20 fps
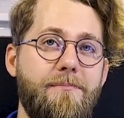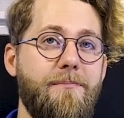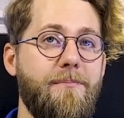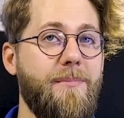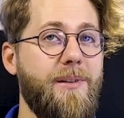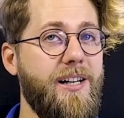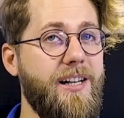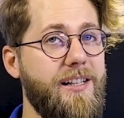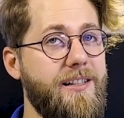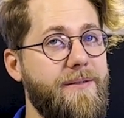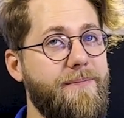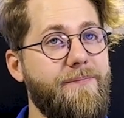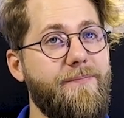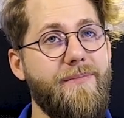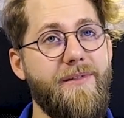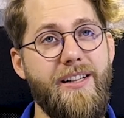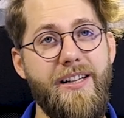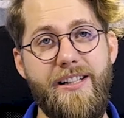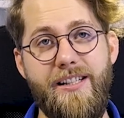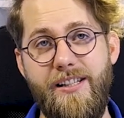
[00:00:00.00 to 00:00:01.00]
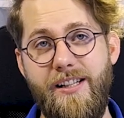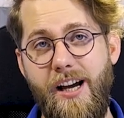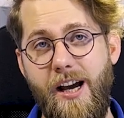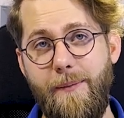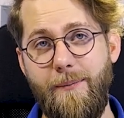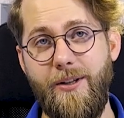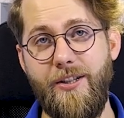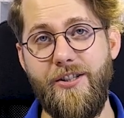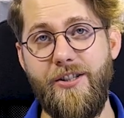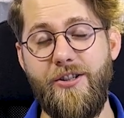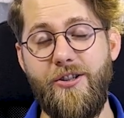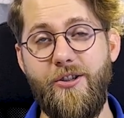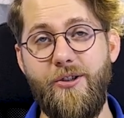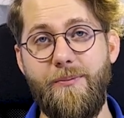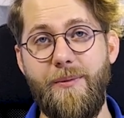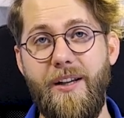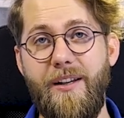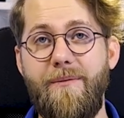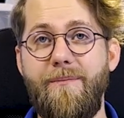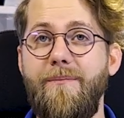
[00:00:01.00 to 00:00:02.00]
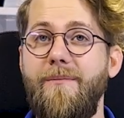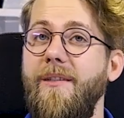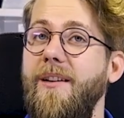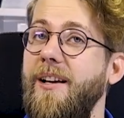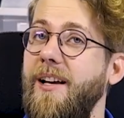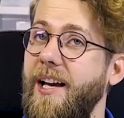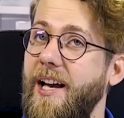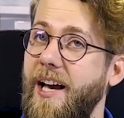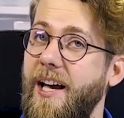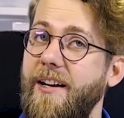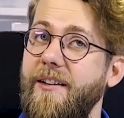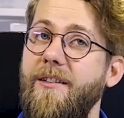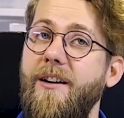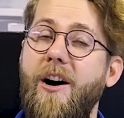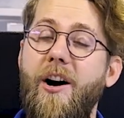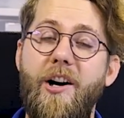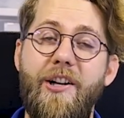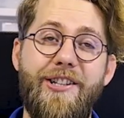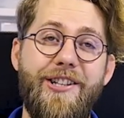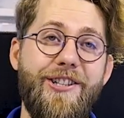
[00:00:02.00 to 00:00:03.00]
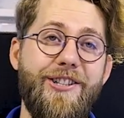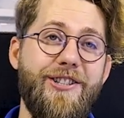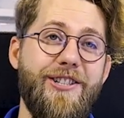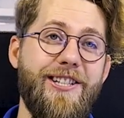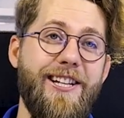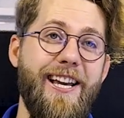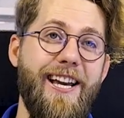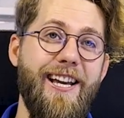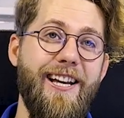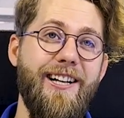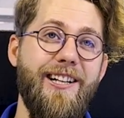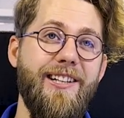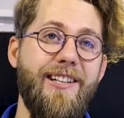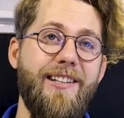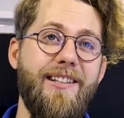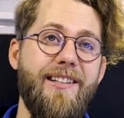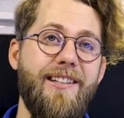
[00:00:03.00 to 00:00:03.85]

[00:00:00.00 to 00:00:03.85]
but it's time-consuming and harder to scale.